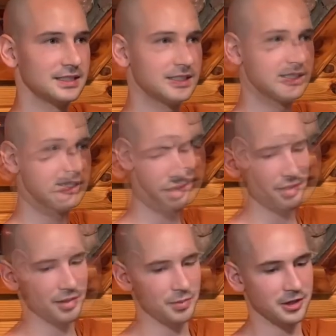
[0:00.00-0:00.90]
Yeah,
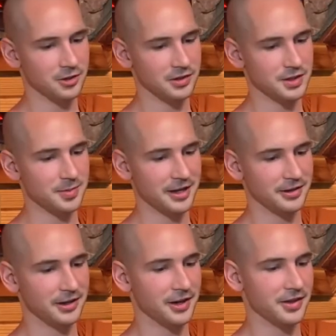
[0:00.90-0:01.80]
I think we can only
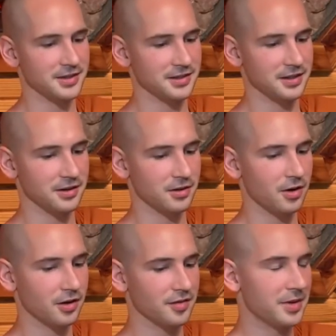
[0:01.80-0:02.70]
speculate on this, and
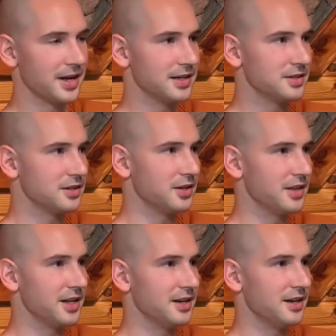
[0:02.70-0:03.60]
I'll give my answer
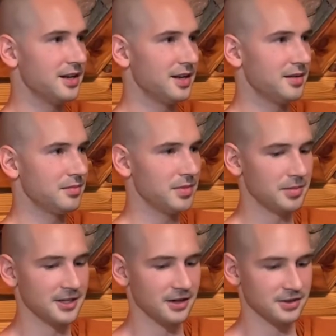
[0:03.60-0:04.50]
and then
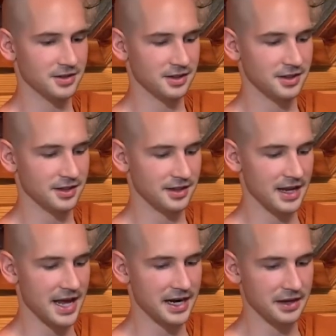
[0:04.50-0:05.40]
maybe Delson
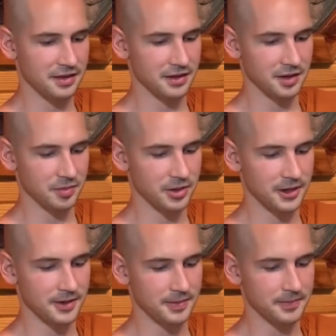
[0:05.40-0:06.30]
can add anything.
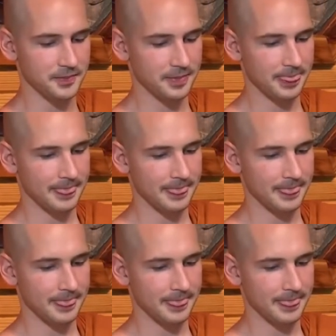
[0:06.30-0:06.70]
But, you